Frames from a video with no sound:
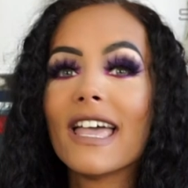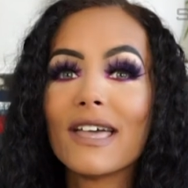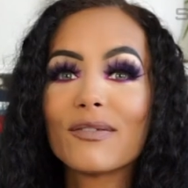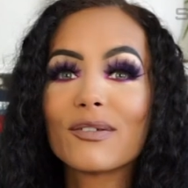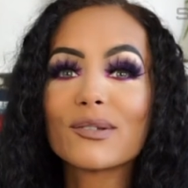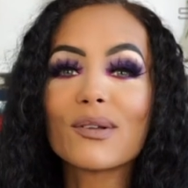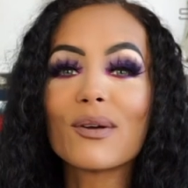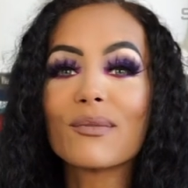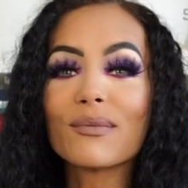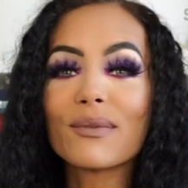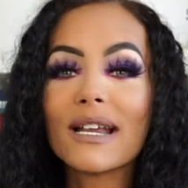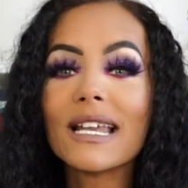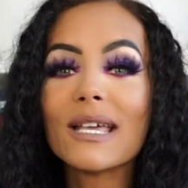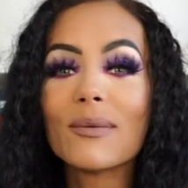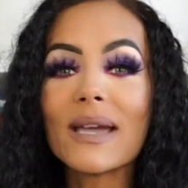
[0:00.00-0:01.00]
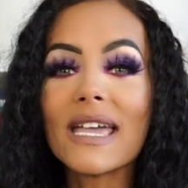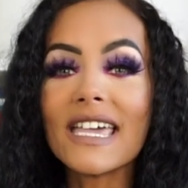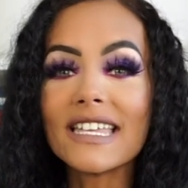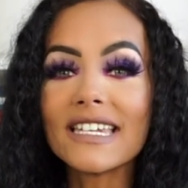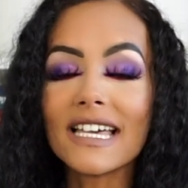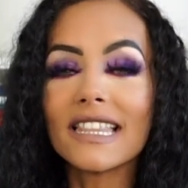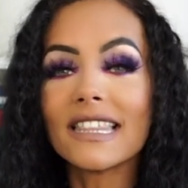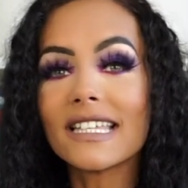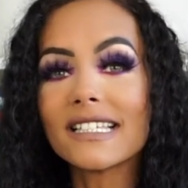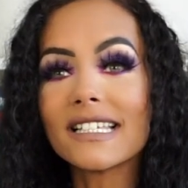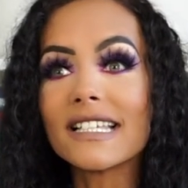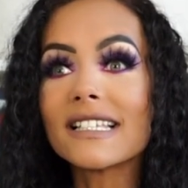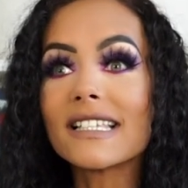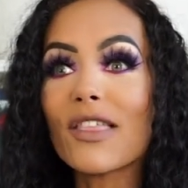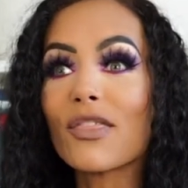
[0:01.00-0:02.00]
It feels really weird. And this
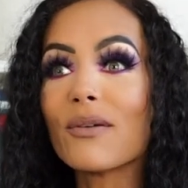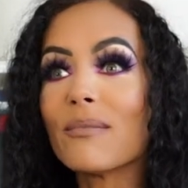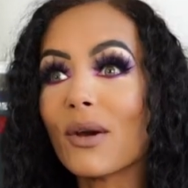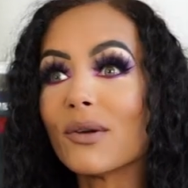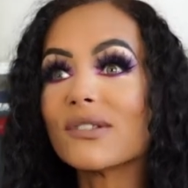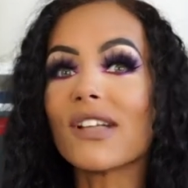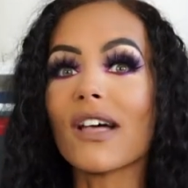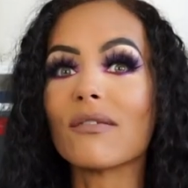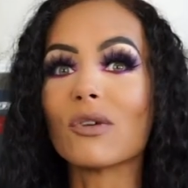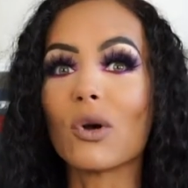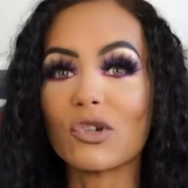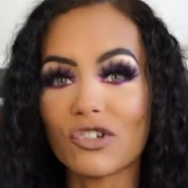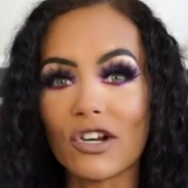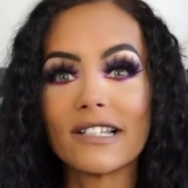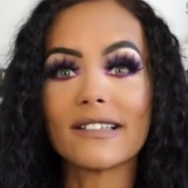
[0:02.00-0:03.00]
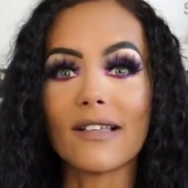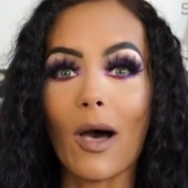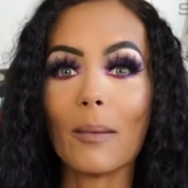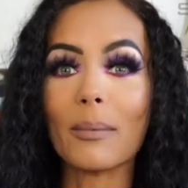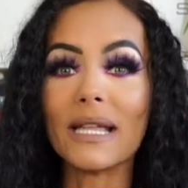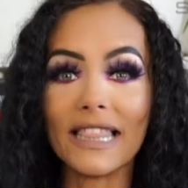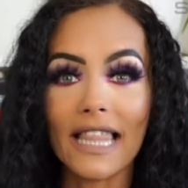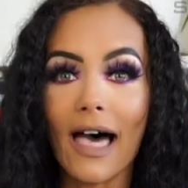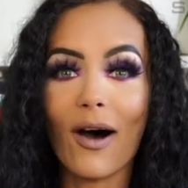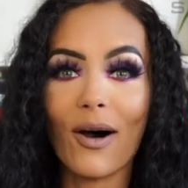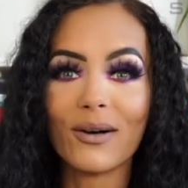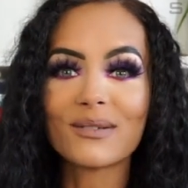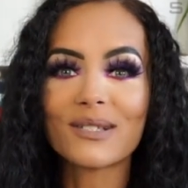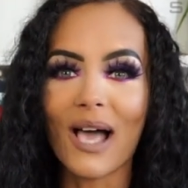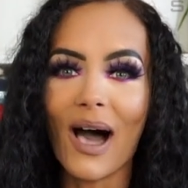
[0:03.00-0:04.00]
is the most I've got dressed up in that
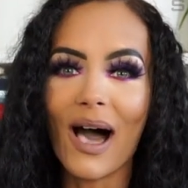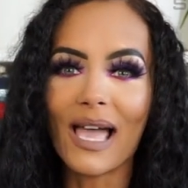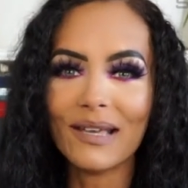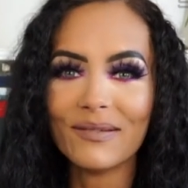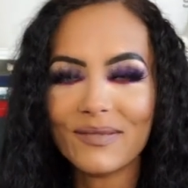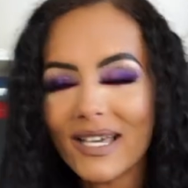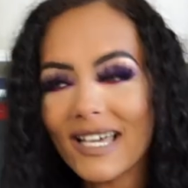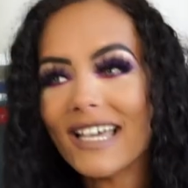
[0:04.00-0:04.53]
whole time.